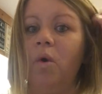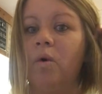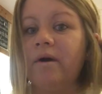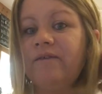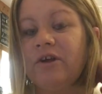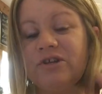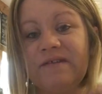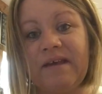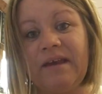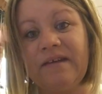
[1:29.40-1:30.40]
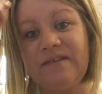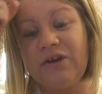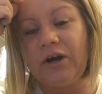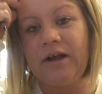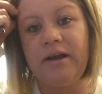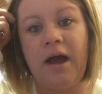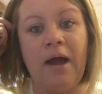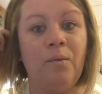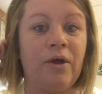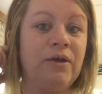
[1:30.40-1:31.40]
or if you're just getting started,
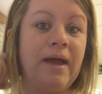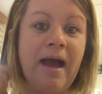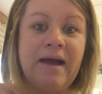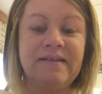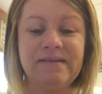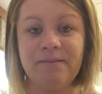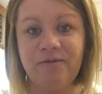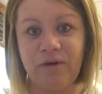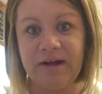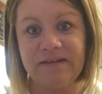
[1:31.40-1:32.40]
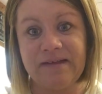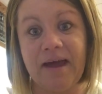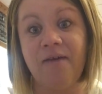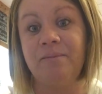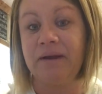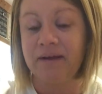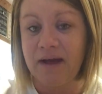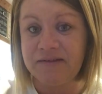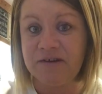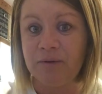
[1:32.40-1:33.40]
I want you to add some friends that have been
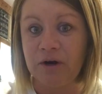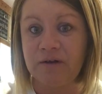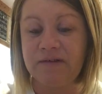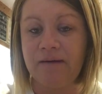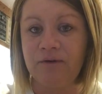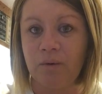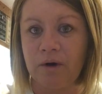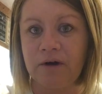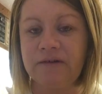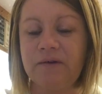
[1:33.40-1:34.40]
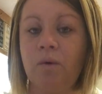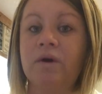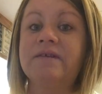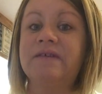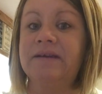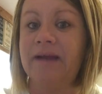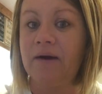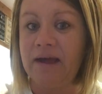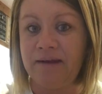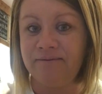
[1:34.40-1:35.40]
customers of yours, or send
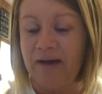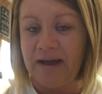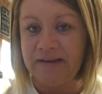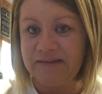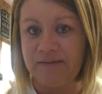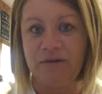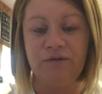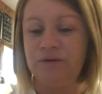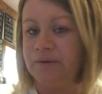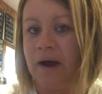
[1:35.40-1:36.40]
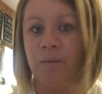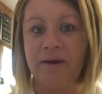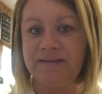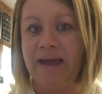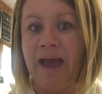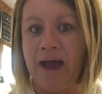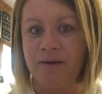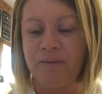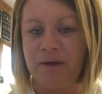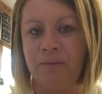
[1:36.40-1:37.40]
out invites if you do not want to add
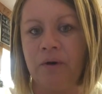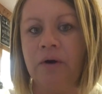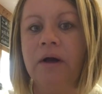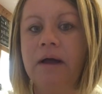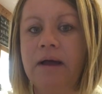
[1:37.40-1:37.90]
people.